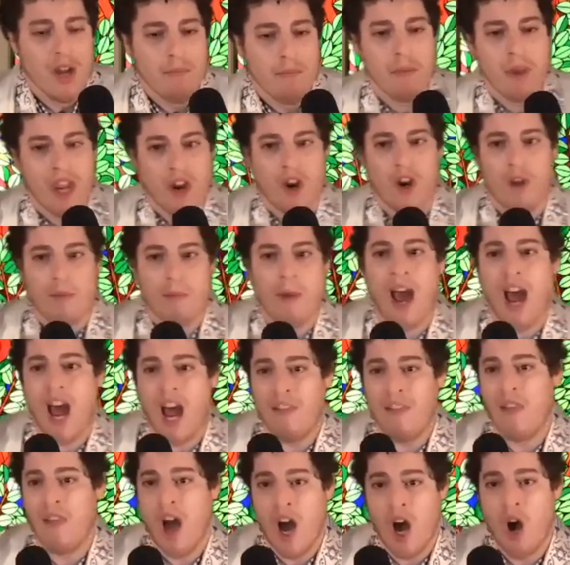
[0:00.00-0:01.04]
Miriam
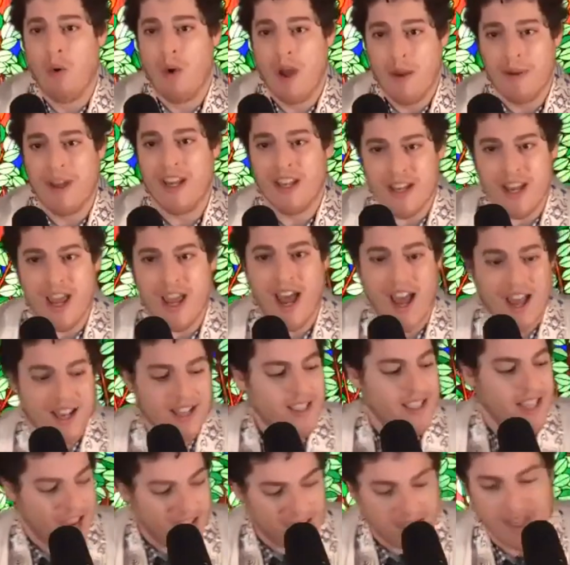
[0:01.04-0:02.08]
and the women
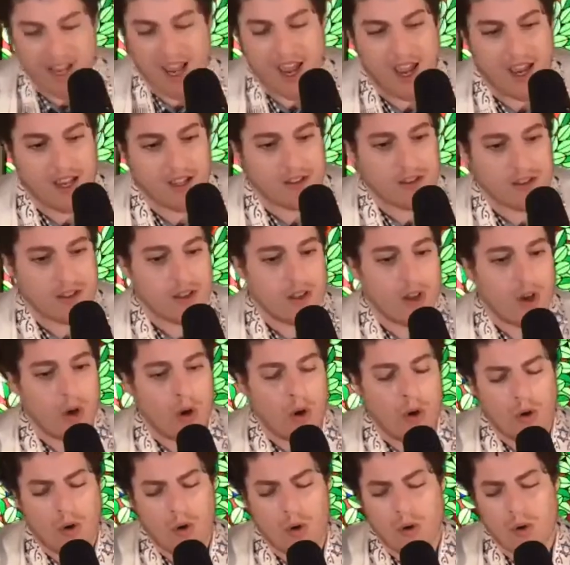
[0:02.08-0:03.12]
danced, they danced the
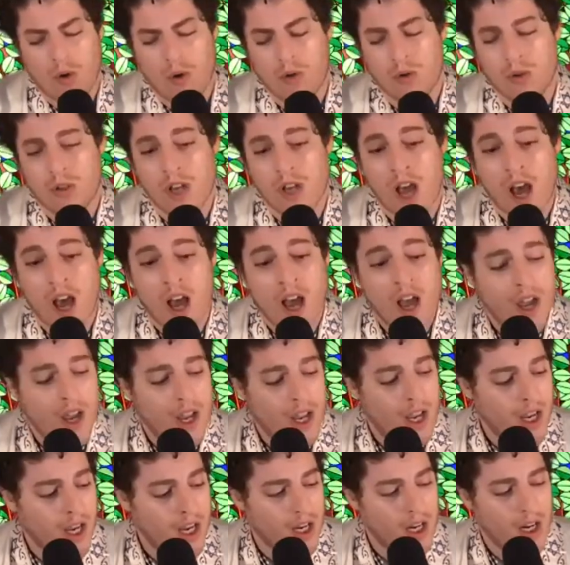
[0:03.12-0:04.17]
whole
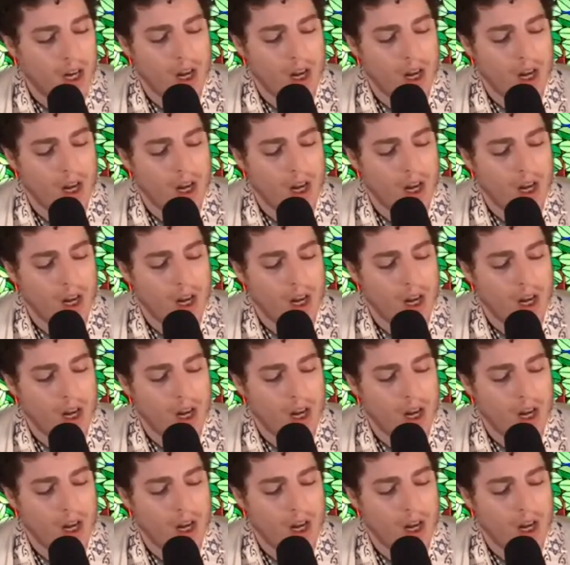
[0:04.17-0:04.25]
night